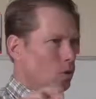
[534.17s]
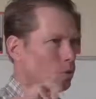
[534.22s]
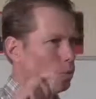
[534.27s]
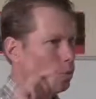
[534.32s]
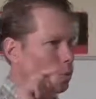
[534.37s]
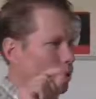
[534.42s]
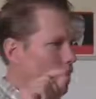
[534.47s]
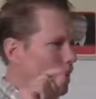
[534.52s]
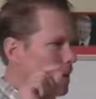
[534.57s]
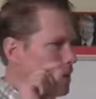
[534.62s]

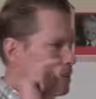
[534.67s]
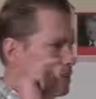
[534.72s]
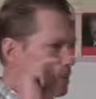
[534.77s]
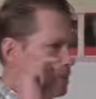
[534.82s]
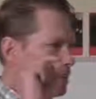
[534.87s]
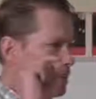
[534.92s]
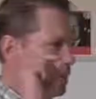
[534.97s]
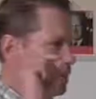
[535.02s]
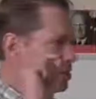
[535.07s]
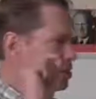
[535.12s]
What
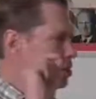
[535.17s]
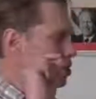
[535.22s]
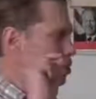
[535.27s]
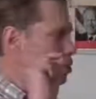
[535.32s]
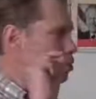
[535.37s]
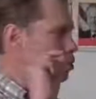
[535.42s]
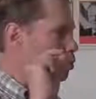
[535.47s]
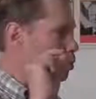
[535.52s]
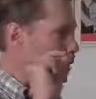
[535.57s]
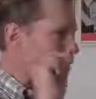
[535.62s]
is the
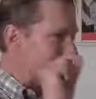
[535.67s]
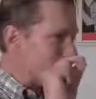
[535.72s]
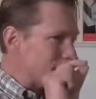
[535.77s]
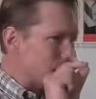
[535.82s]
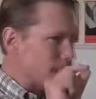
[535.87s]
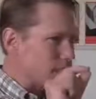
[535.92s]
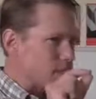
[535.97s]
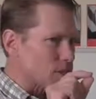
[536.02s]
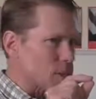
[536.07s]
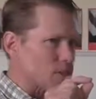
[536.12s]

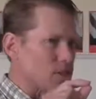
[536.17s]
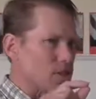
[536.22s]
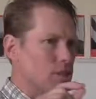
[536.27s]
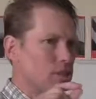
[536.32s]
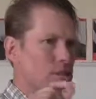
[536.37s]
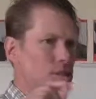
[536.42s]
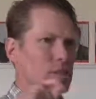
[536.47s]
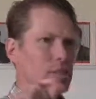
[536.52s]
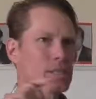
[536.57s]
greatest